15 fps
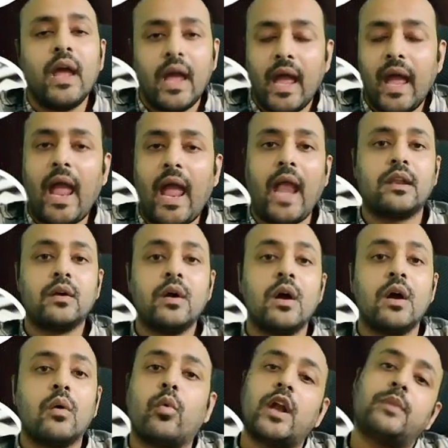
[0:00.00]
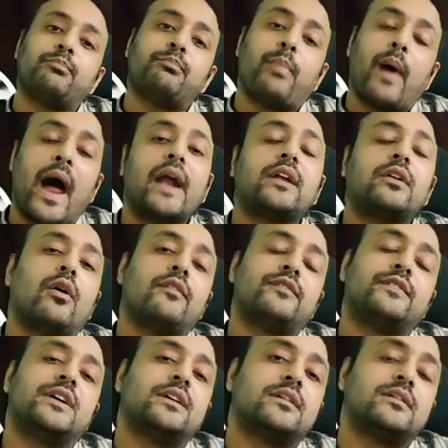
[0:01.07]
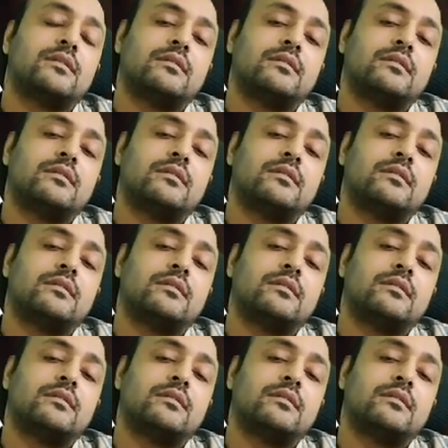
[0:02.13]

and what part of the